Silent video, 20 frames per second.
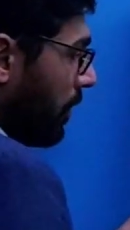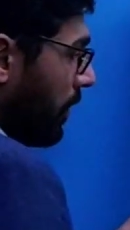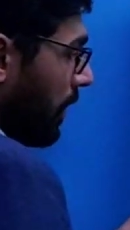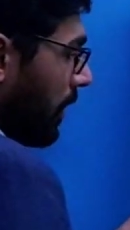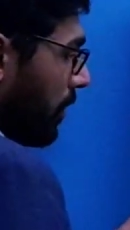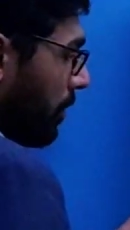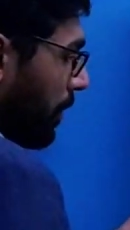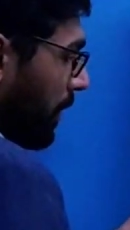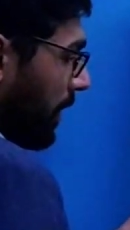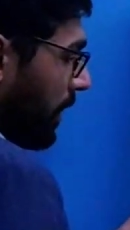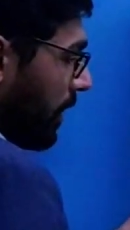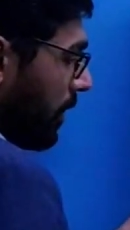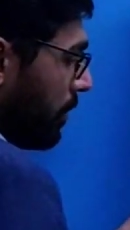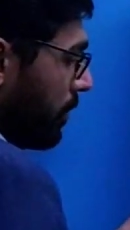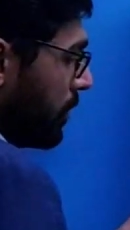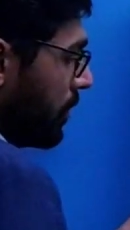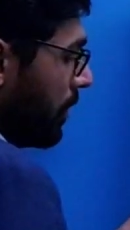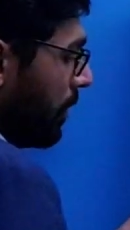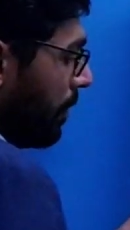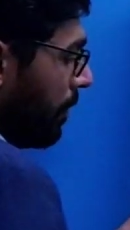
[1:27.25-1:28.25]
Then it
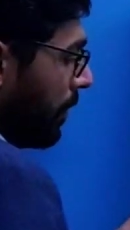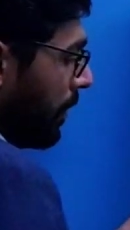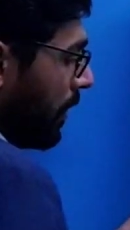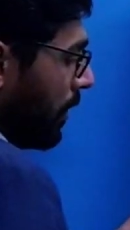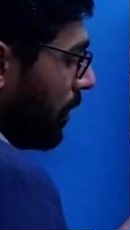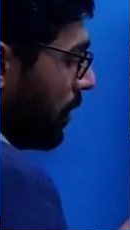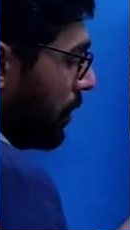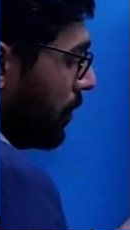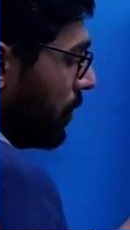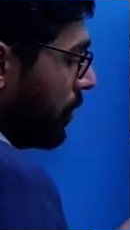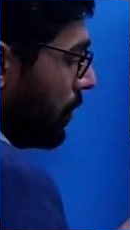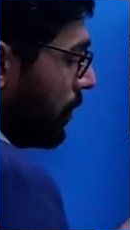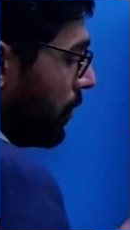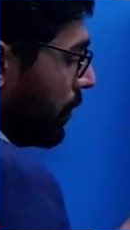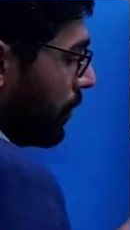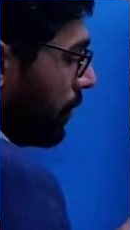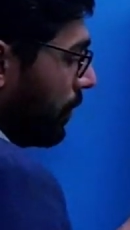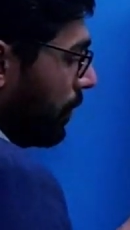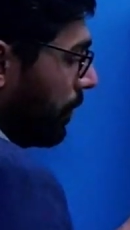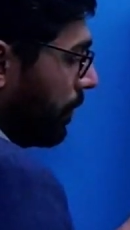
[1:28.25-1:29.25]
becomes
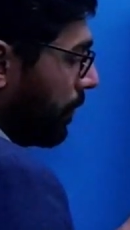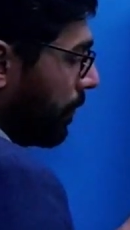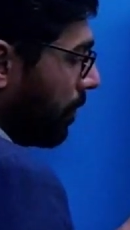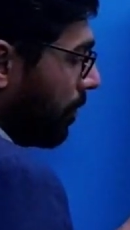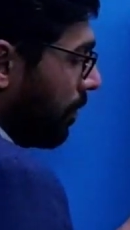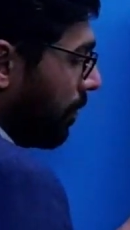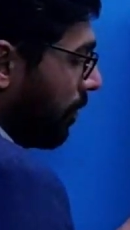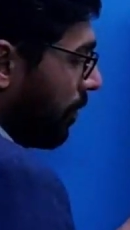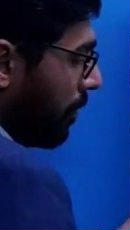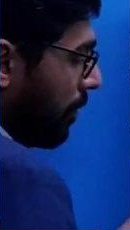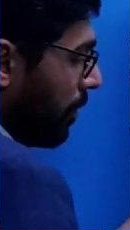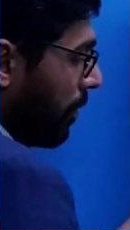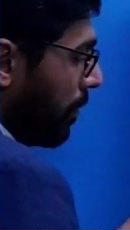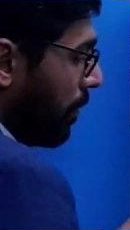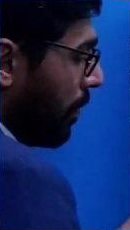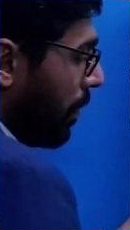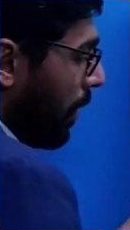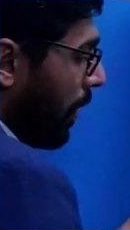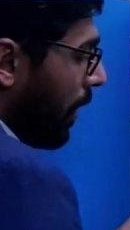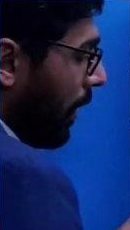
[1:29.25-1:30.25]
2
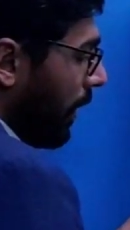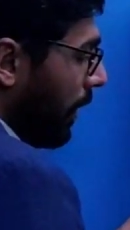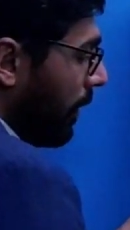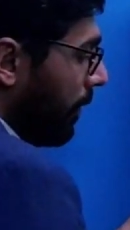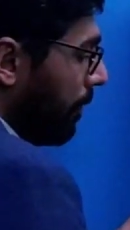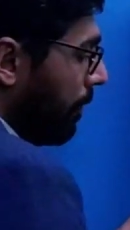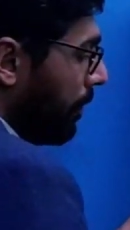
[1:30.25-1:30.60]
by